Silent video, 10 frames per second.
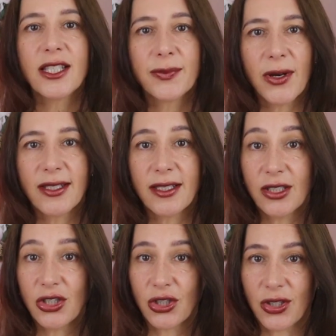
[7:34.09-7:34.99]
This
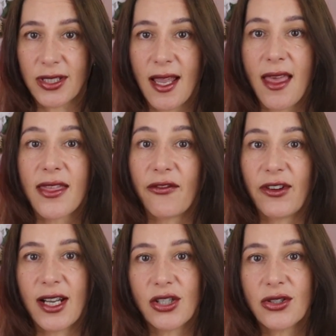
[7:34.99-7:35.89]
process ensures that
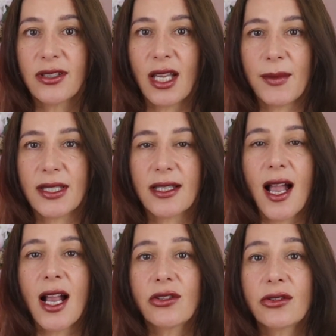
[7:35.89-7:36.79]
financial statements
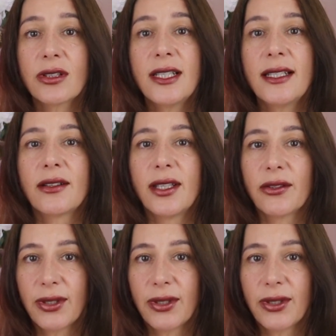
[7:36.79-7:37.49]
accurately